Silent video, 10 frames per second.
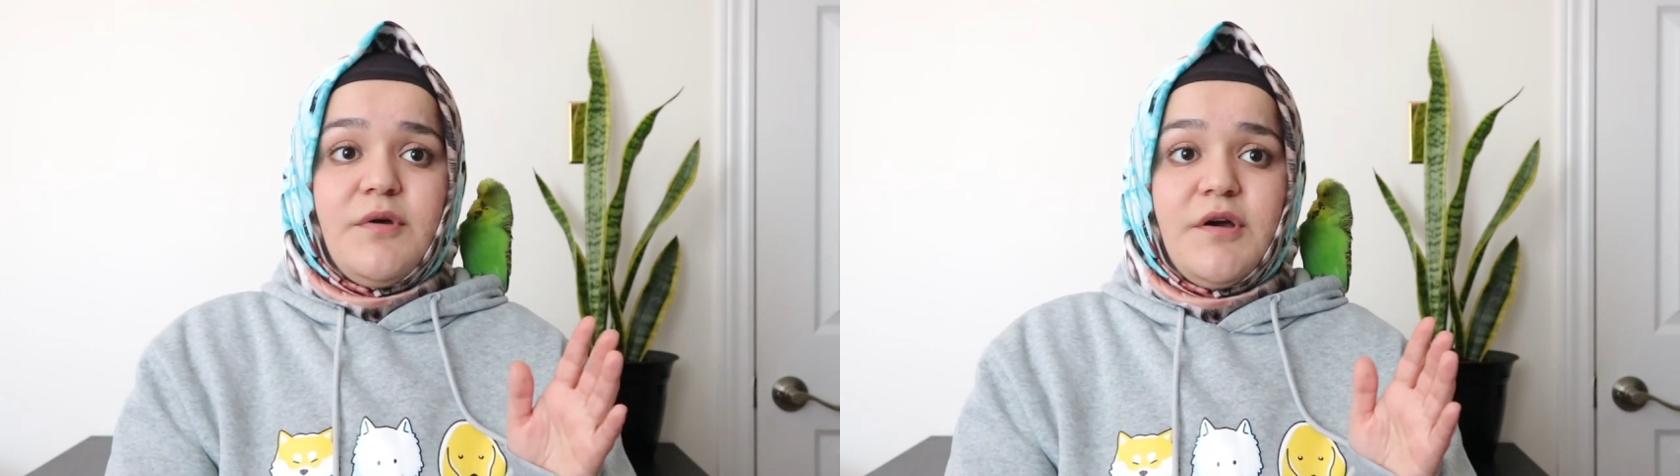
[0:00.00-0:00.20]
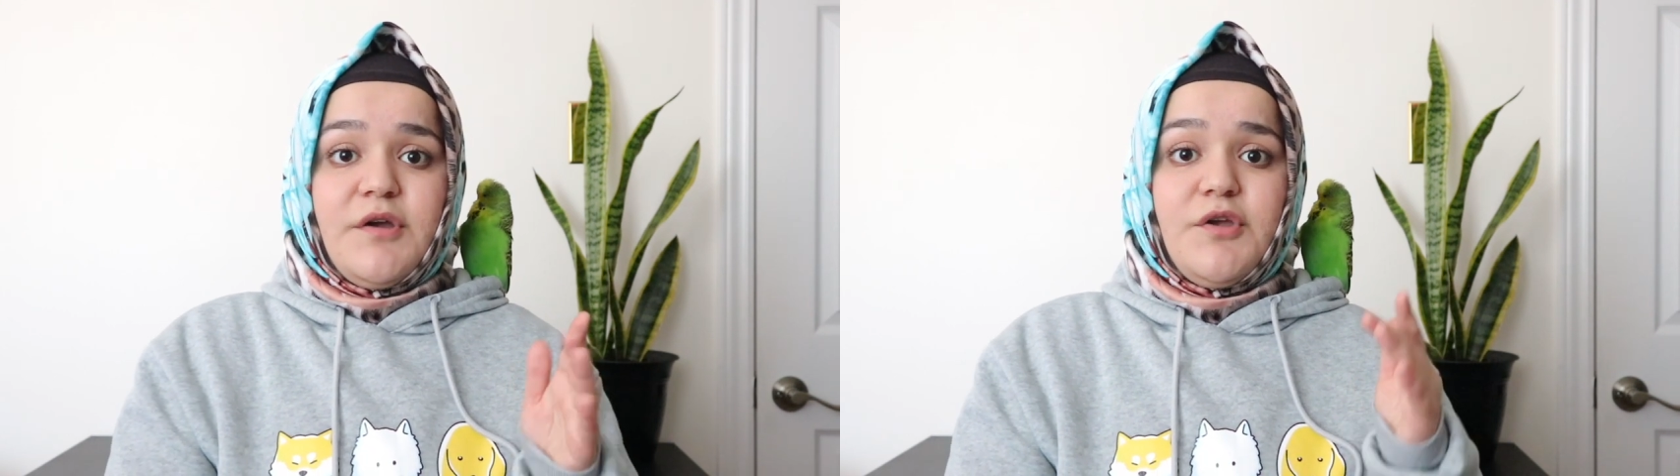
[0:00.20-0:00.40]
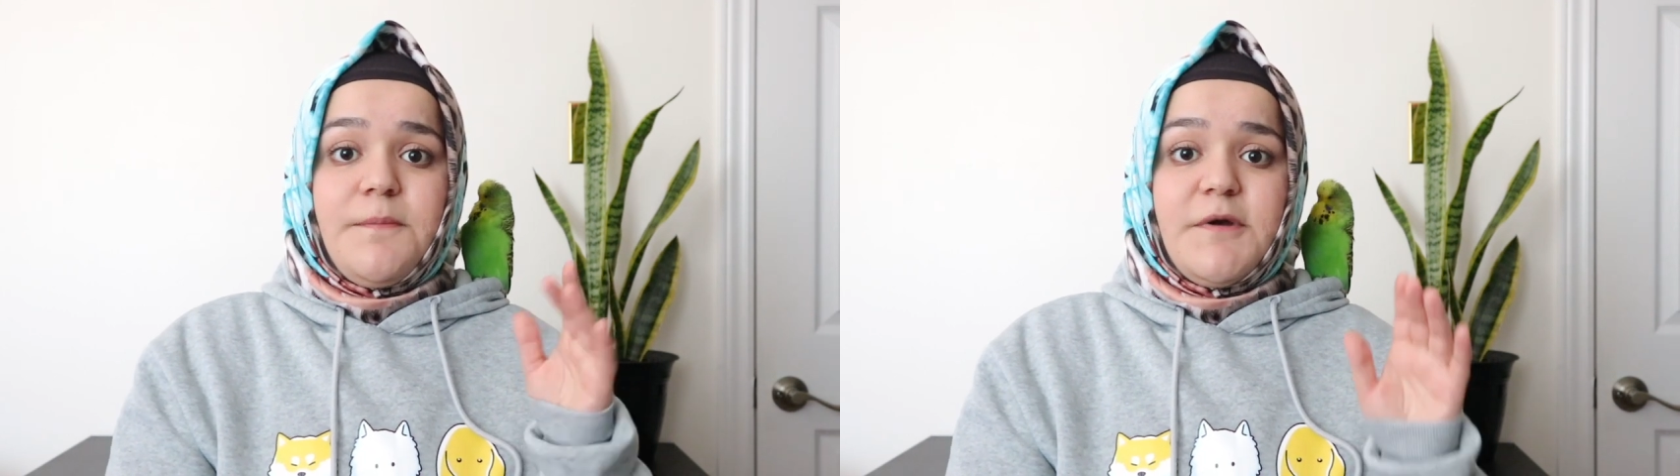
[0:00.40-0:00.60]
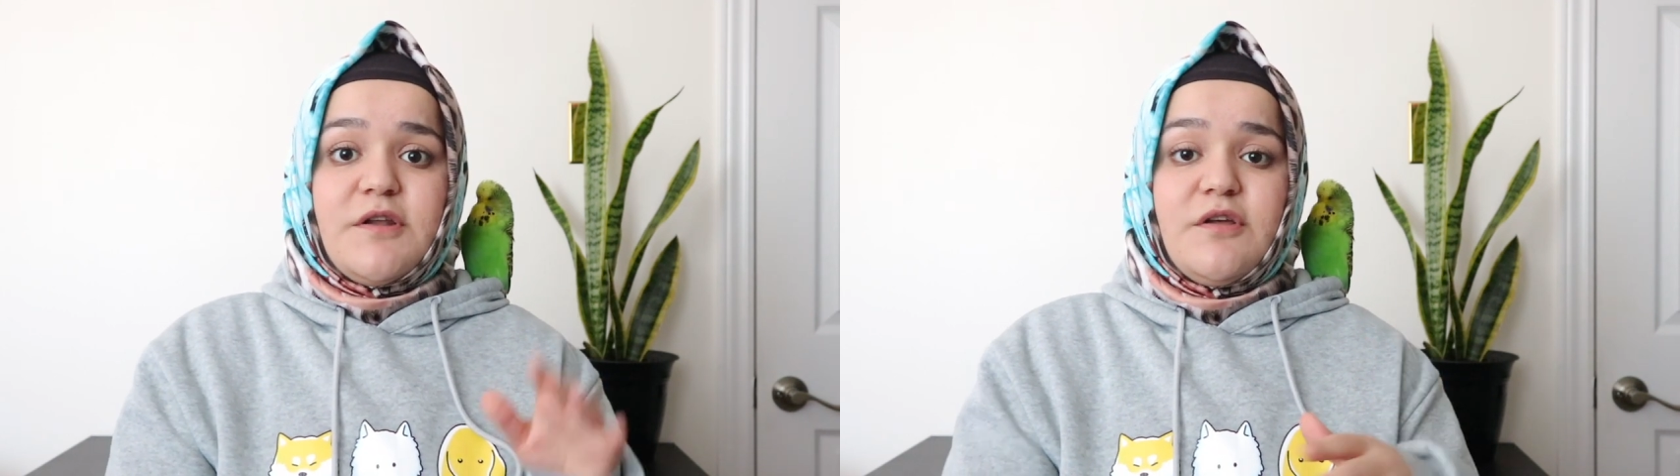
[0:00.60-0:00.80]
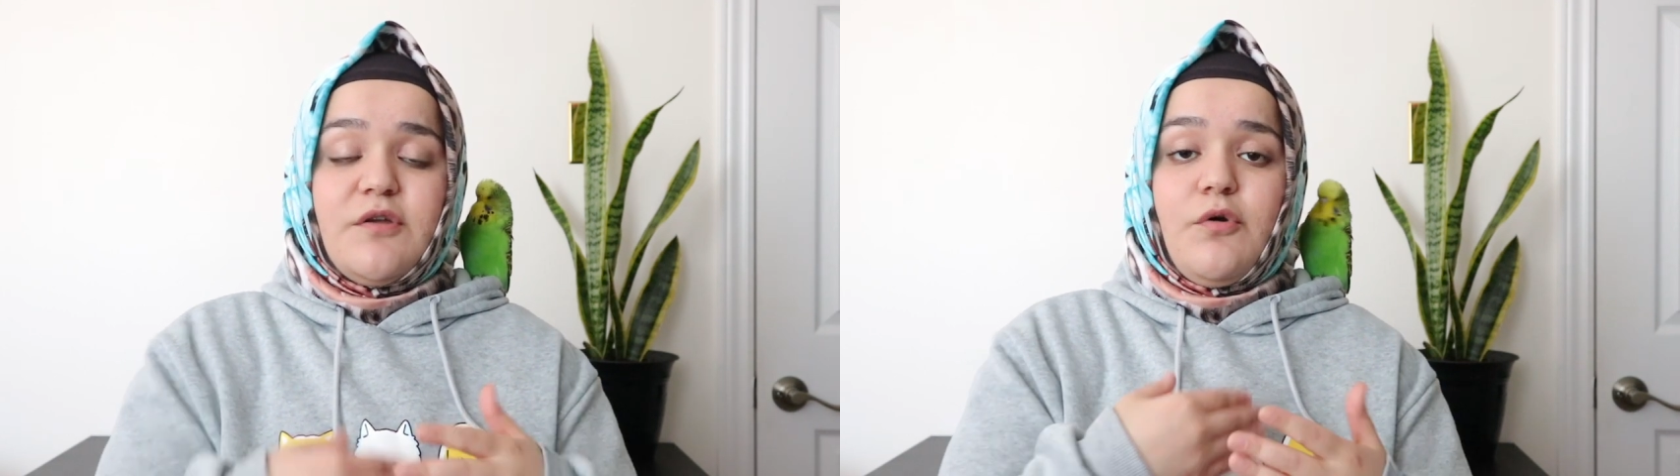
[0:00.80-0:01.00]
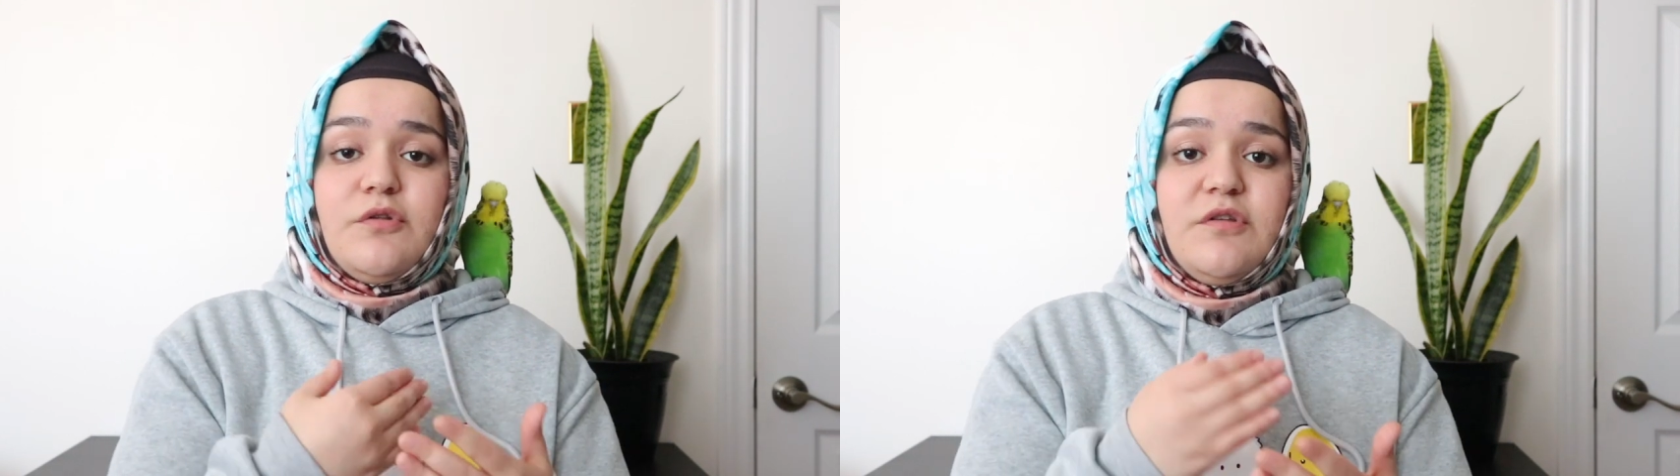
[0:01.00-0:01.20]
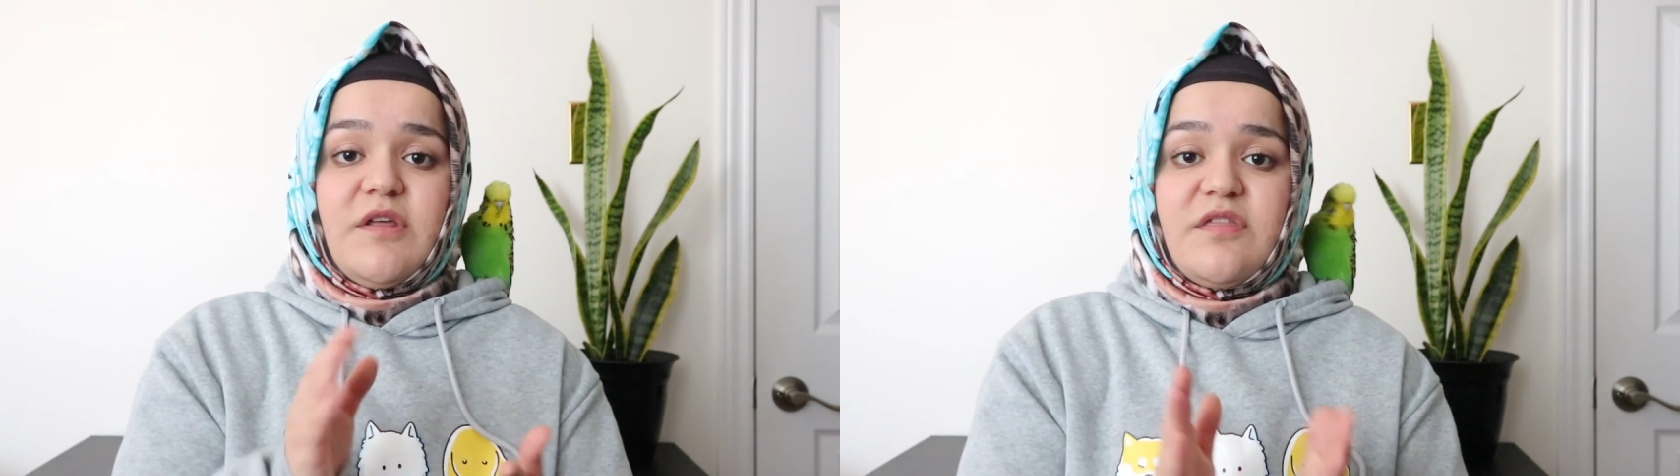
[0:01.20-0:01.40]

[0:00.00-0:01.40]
your bird could go to the